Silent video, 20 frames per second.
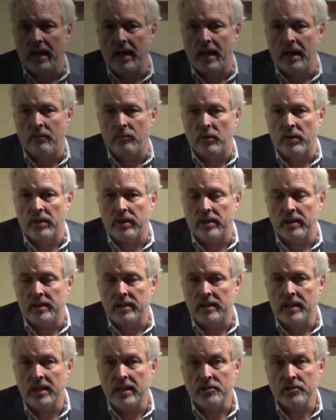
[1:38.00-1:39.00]
And with
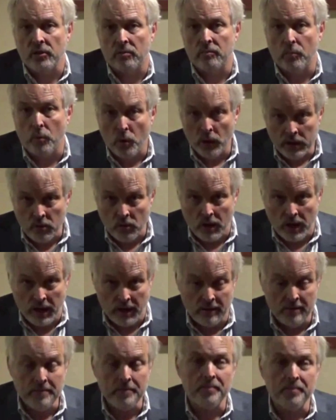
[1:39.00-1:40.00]
the Keystone Boy
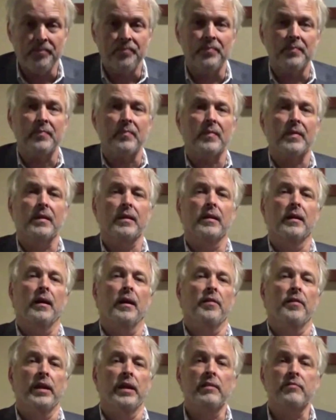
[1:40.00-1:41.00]

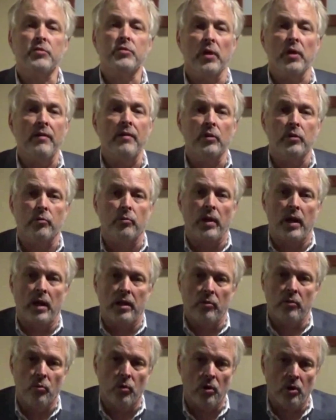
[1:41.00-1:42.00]
Choir, they've traveled around
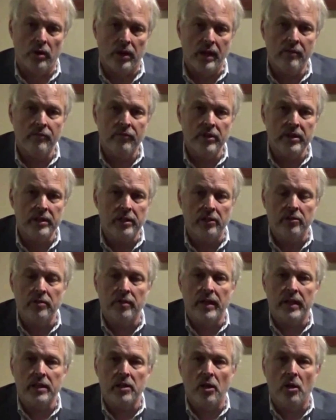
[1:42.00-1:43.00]
the world. Every year
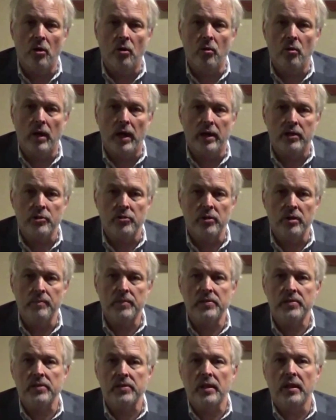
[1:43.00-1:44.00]
they go on
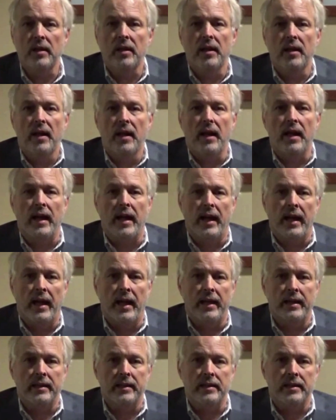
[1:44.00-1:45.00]
trips
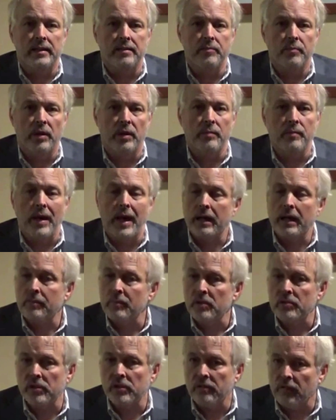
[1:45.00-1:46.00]
and bring back
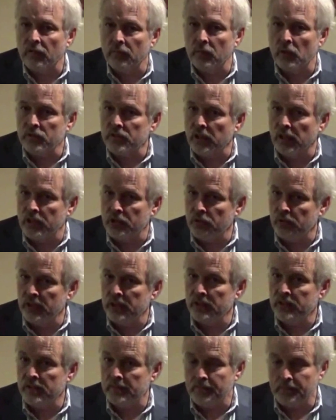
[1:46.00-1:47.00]
music from those
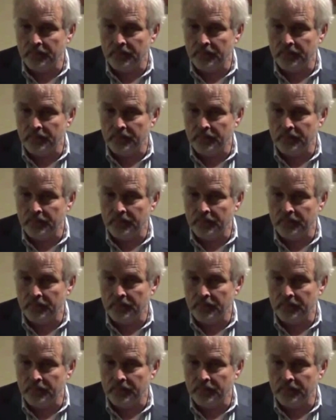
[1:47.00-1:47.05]
countries.